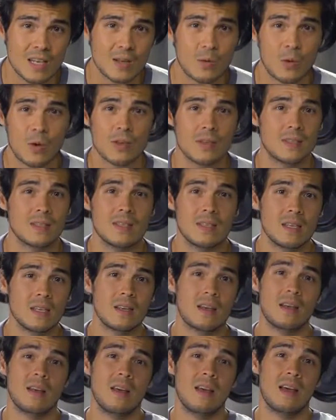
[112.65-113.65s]
quinoa is
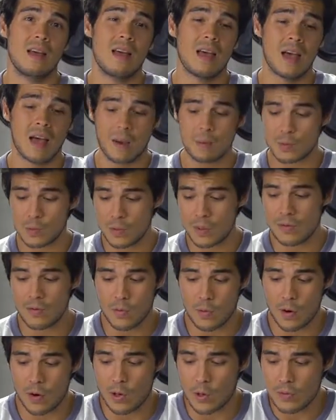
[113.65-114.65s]
seen absolutely
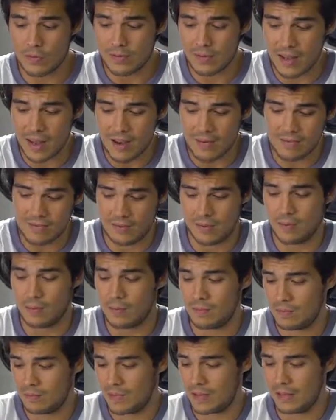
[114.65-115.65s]
everywhere. You even have them
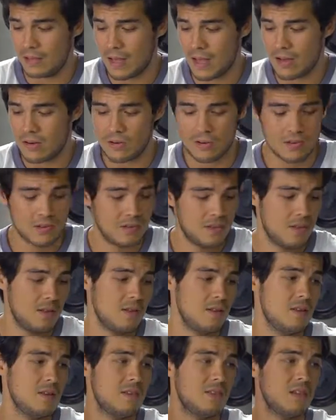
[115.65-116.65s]
in Landers
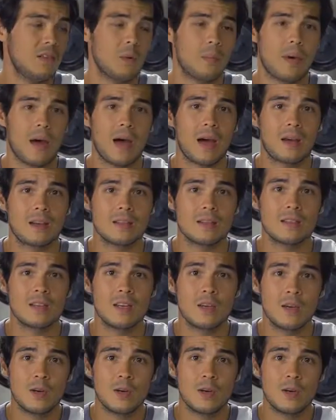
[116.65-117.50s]
in these little packs.